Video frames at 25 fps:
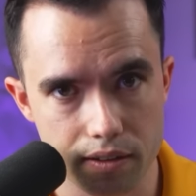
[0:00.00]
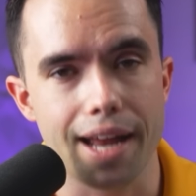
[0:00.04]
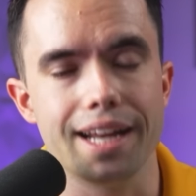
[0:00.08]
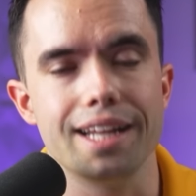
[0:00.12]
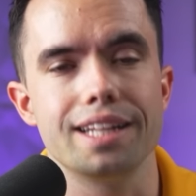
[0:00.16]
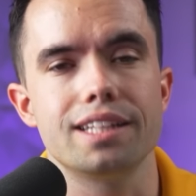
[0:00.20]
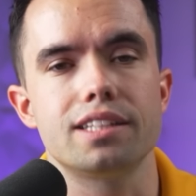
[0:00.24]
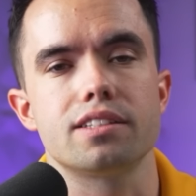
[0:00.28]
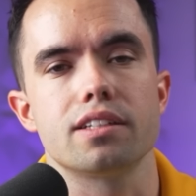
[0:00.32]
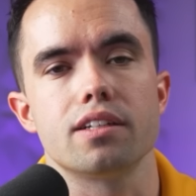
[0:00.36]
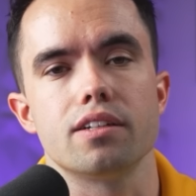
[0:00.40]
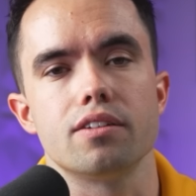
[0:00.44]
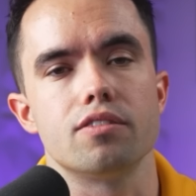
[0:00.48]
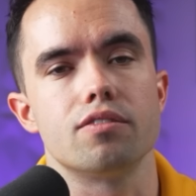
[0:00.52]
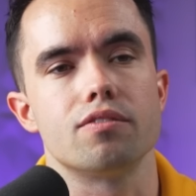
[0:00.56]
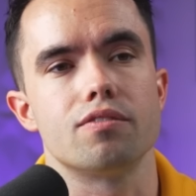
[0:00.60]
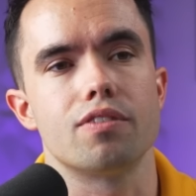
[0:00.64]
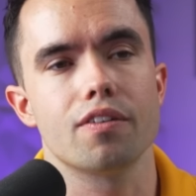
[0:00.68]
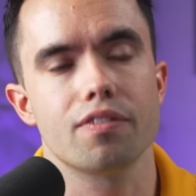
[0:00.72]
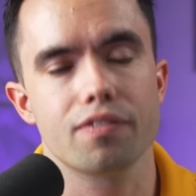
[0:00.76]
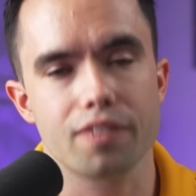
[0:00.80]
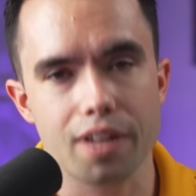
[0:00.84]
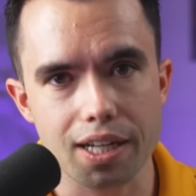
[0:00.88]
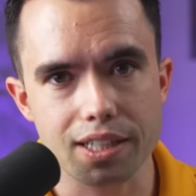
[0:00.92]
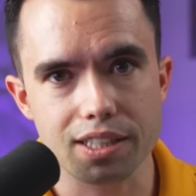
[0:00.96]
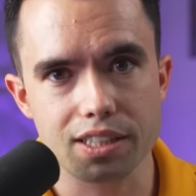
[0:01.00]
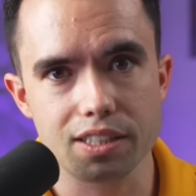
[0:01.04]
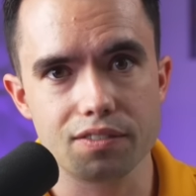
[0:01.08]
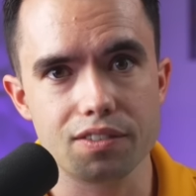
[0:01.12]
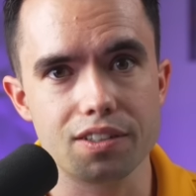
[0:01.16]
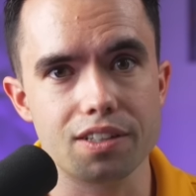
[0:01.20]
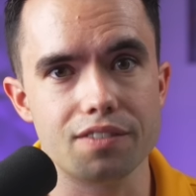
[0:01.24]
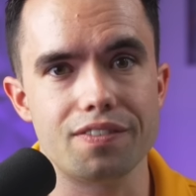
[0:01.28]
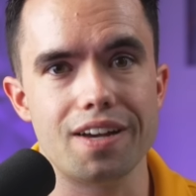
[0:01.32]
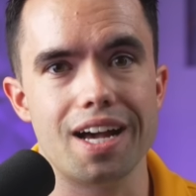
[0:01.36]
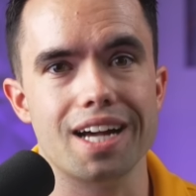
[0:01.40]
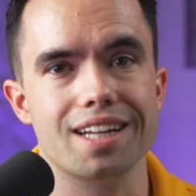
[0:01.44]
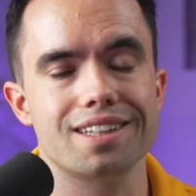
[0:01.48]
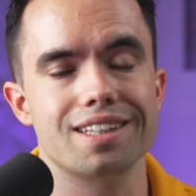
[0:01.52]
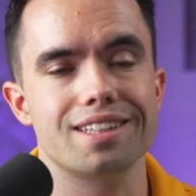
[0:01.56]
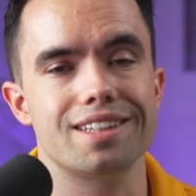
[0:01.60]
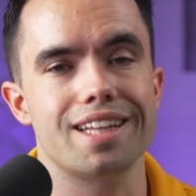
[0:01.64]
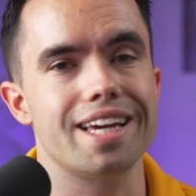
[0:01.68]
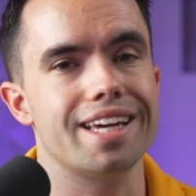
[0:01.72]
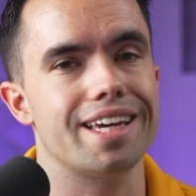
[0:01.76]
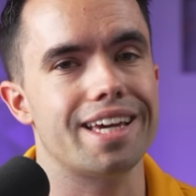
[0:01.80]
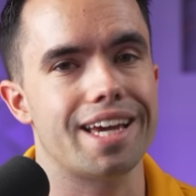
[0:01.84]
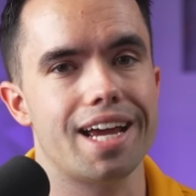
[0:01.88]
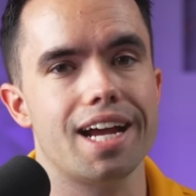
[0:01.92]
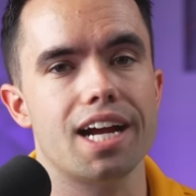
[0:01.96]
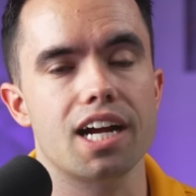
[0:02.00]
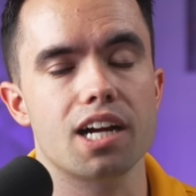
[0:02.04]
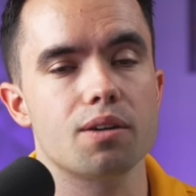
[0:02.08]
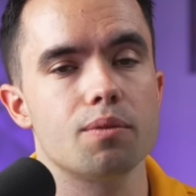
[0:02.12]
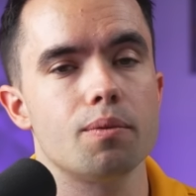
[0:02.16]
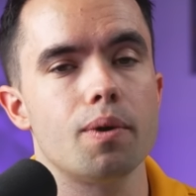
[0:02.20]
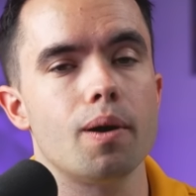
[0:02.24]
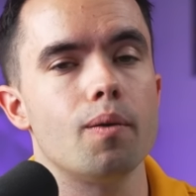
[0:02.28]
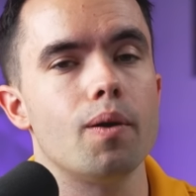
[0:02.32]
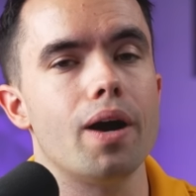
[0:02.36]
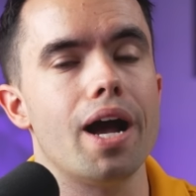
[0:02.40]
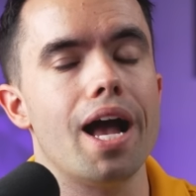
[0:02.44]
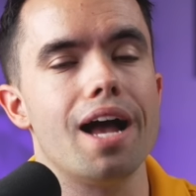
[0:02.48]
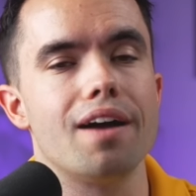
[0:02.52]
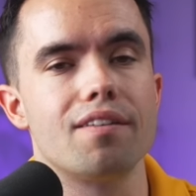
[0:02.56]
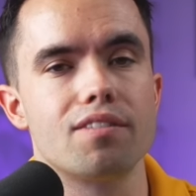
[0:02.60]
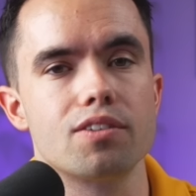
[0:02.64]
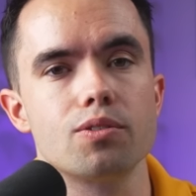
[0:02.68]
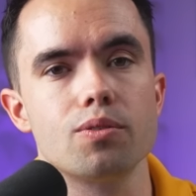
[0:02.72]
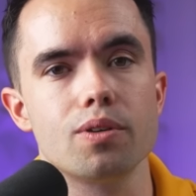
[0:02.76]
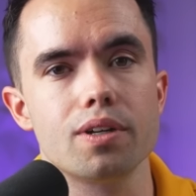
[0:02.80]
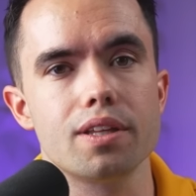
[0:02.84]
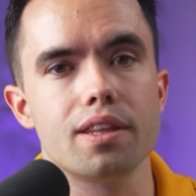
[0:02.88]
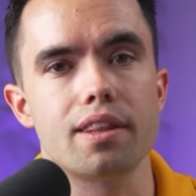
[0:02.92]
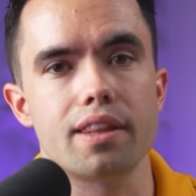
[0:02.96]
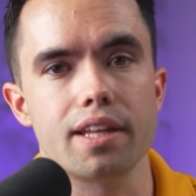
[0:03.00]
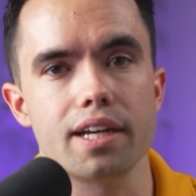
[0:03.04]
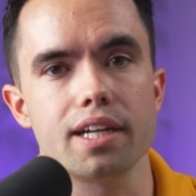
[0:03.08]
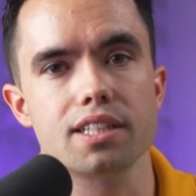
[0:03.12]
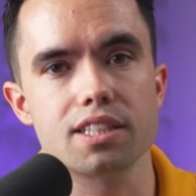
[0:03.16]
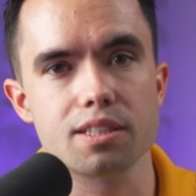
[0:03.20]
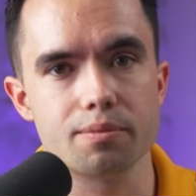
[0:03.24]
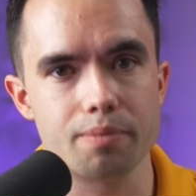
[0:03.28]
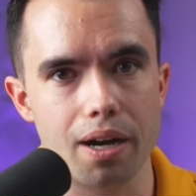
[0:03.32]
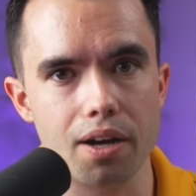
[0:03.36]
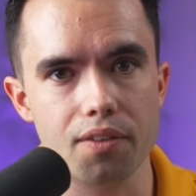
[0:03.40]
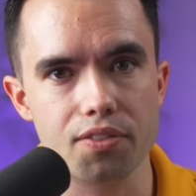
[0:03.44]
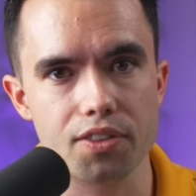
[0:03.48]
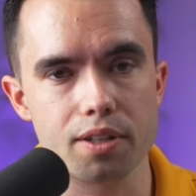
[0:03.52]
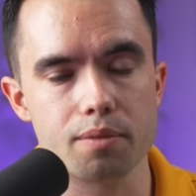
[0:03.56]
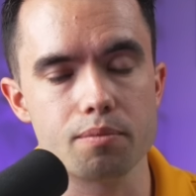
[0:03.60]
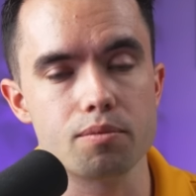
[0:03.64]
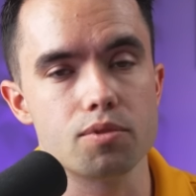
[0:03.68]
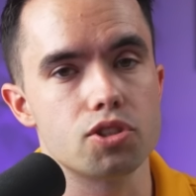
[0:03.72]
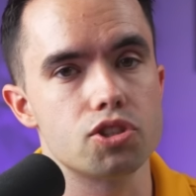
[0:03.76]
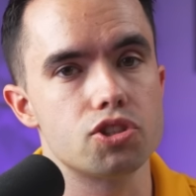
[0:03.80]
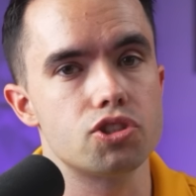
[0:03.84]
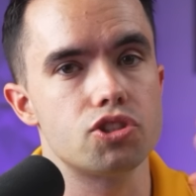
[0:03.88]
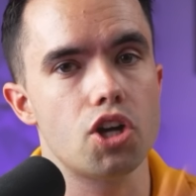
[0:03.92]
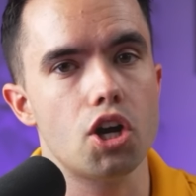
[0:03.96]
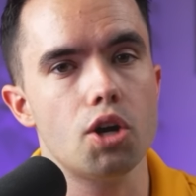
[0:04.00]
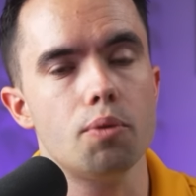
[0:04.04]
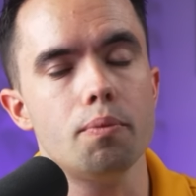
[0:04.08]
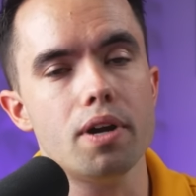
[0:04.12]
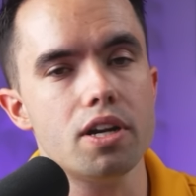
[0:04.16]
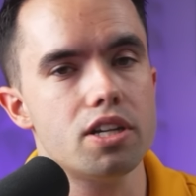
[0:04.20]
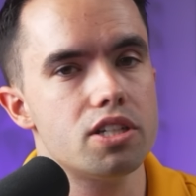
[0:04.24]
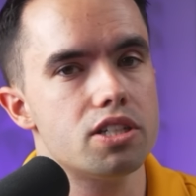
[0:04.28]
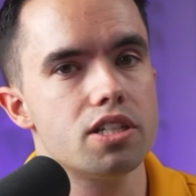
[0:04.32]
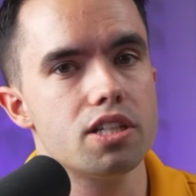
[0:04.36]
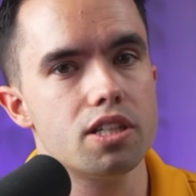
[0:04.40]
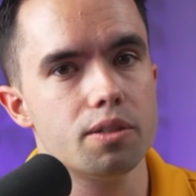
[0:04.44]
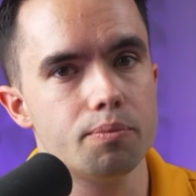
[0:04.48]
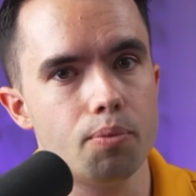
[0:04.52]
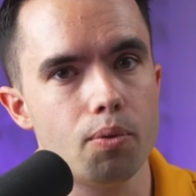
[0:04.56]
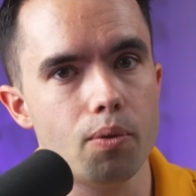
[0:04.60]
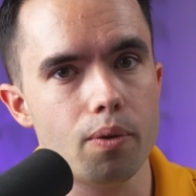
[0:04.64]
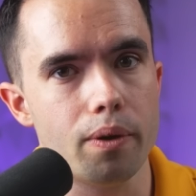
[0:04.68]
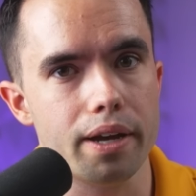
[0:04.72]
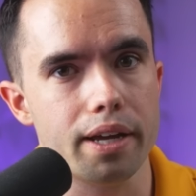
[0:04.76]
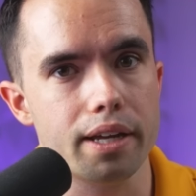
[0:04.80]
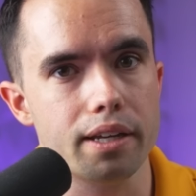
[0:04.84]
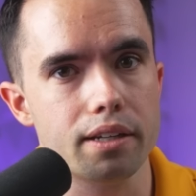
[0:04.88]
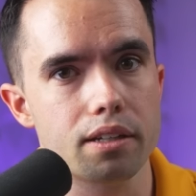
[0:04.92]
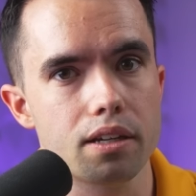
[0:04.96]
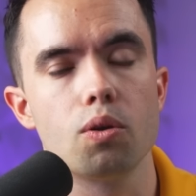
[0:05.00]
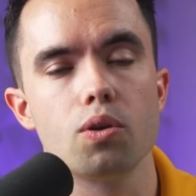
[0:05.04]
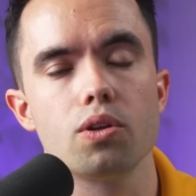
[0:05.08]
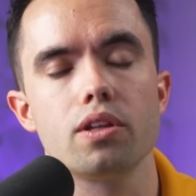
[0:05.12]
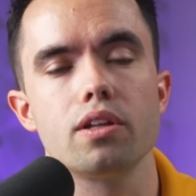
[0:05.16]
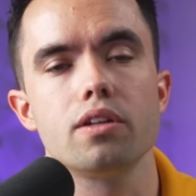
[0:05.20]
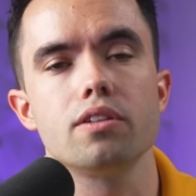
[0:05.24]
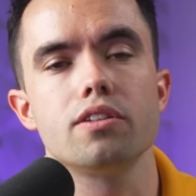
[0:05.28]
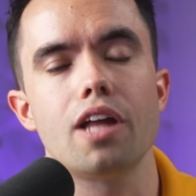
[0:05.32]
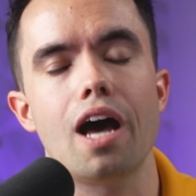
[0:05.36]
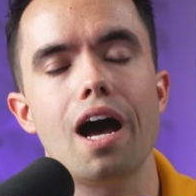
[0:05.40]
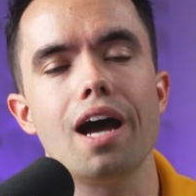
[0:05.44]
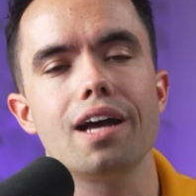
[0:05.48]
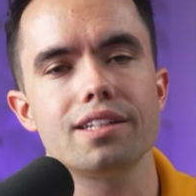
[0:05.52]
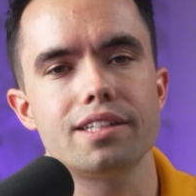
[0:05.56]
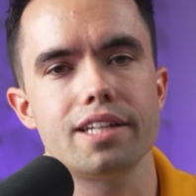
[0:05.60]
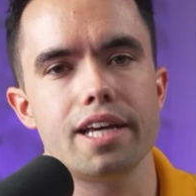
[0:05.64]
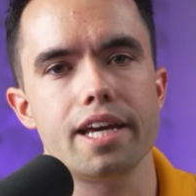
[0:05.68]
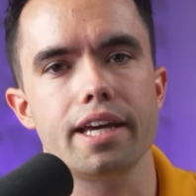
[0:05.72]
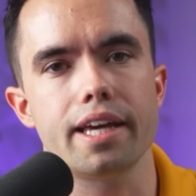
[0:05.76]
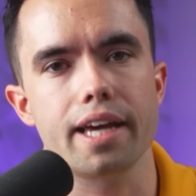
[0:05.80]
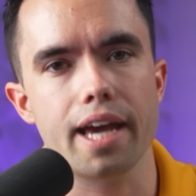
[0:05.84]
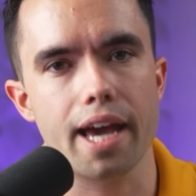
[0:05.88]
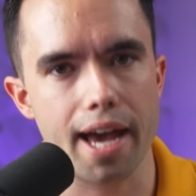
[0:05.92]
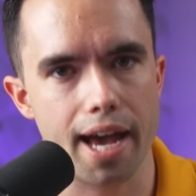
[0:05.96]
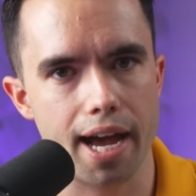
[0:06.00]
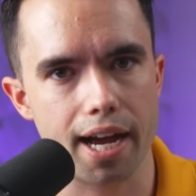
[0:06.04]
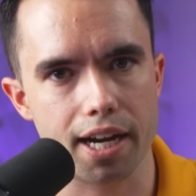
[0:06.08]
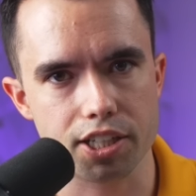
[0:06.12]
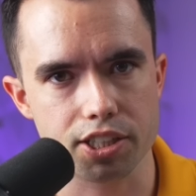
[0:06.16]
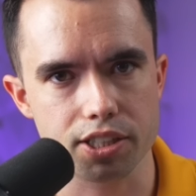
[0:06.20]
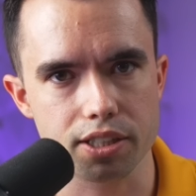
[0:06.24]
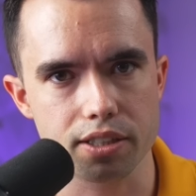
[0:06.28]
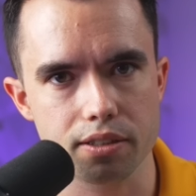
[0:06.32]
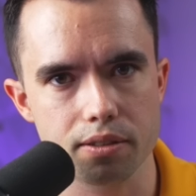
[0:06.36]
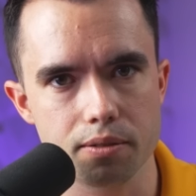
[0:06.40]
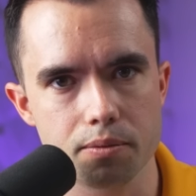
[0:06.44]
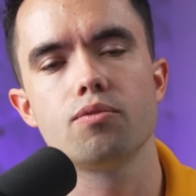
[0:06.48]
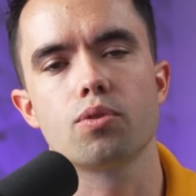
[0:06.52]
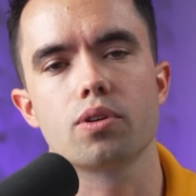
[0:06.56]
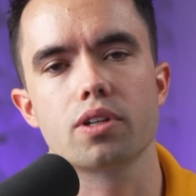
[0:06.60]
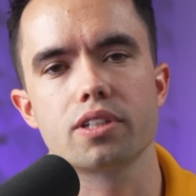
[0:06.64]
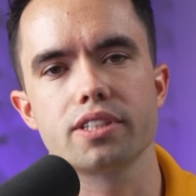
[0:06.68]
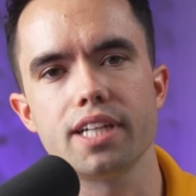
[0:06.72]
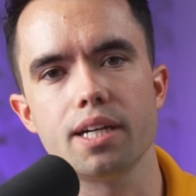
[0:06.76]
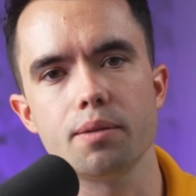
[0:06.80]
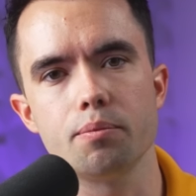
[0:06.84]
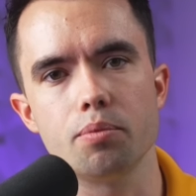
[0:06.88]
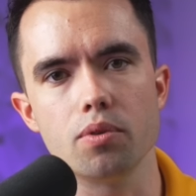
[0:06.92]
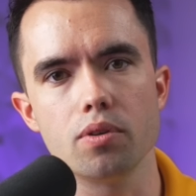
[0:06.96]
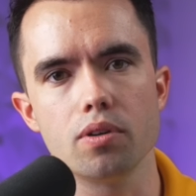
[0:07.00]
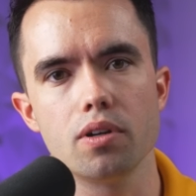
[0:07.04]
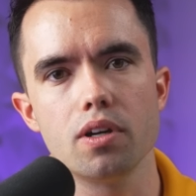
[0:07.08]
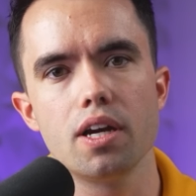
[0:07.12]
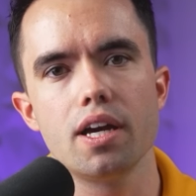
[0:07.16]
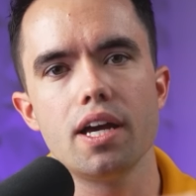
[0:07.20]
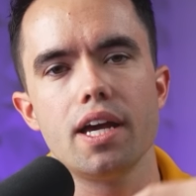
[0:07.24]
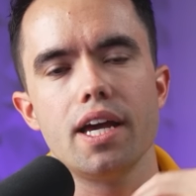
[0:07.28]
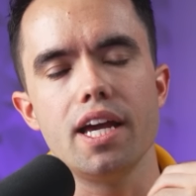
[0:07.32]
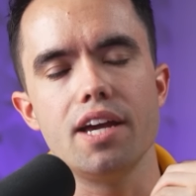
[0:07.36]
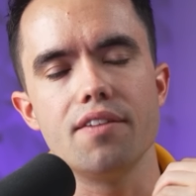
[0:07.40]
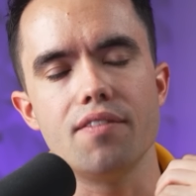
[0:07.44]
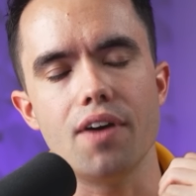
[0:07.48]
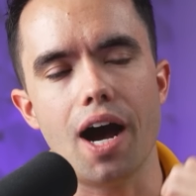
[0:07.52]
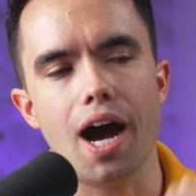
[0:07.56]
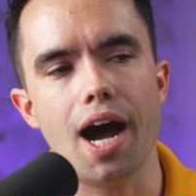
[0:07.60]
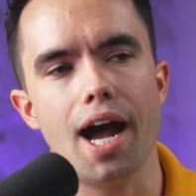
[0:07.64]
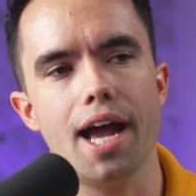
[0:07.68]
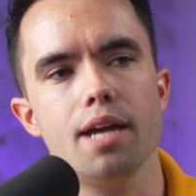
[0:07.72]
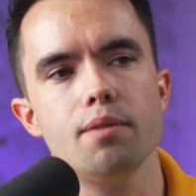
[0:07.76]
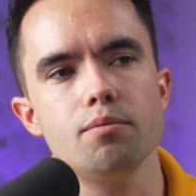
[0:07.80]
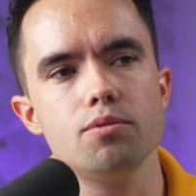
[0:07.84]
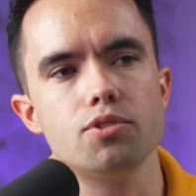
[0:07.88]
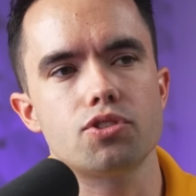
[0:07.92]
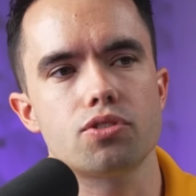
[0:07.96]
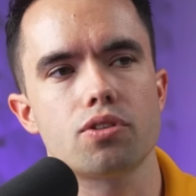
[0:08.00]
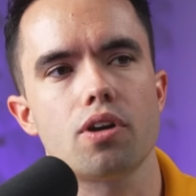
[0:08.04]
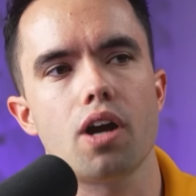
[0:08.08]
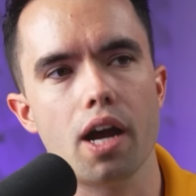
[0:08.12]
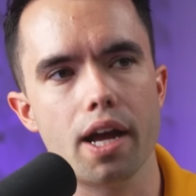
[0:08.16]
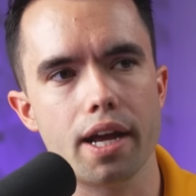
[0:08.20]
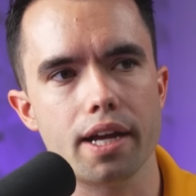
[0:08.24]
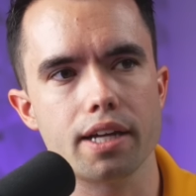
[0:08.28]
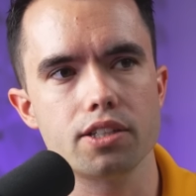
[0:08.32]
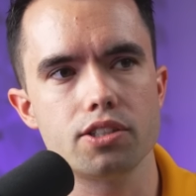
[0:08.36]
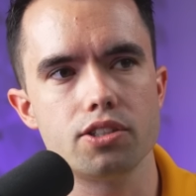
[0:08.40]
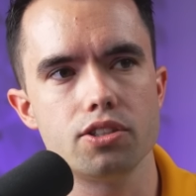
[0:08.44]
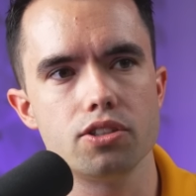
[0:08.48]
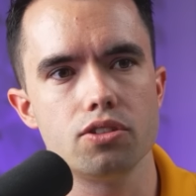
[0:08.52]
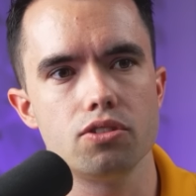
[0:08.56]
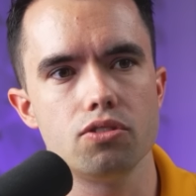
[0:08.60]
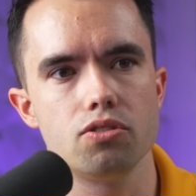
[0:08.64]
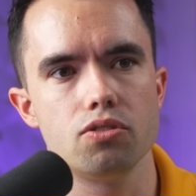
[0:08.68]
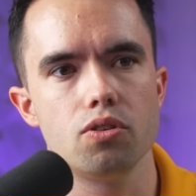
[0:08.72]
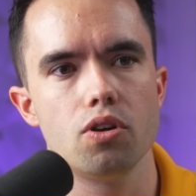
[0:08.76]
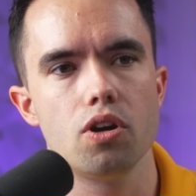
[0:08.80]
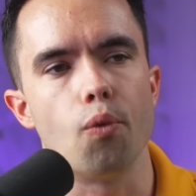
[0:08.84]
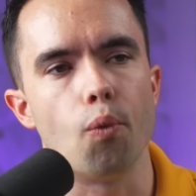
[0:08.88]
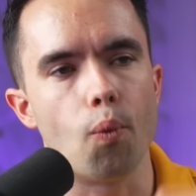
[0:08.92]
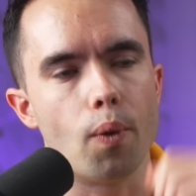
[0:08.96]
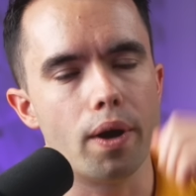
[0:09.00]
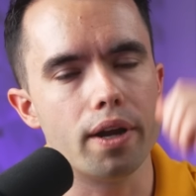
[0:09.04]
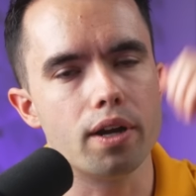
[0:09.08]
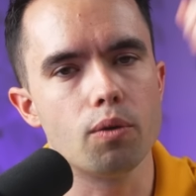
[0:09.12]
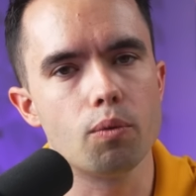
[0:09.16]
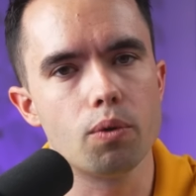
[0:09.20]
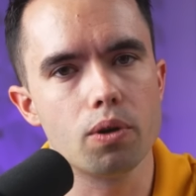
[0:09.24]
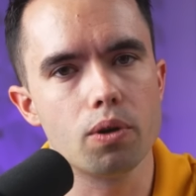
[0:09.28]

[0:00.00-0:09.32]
And it's reflective in the fact that they care what everyone thinks about them so much to the point where they'll not take action. For example, if I am trying to win a